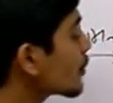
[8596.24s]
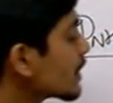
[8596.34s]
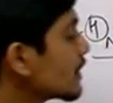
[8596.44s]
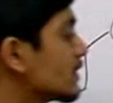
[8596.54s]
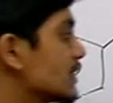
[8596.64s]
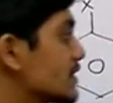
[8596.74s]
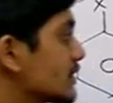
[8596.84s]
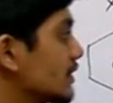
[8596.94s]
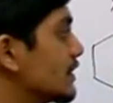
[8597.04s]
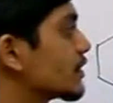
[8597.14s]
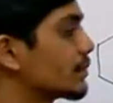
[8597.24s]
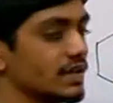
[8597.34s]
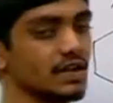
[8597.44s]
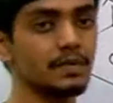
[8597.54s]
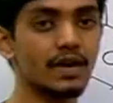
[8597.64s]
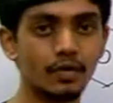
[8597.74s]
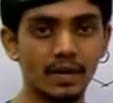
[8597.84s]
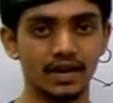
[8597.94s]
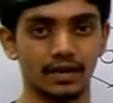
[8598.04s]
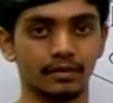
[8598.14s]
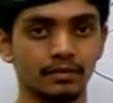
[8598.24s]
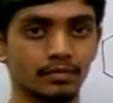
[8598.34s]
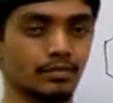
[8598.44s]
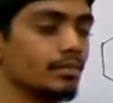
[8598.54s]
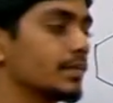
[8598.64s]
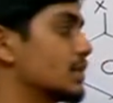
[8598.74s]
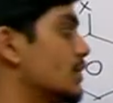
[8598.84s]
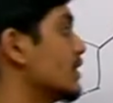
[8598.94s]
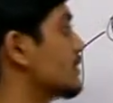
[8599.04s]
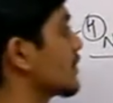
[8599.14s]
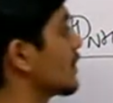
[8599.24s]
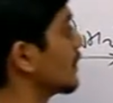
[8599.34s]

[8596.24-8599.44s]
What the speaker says: can this intermediate be aromatic, because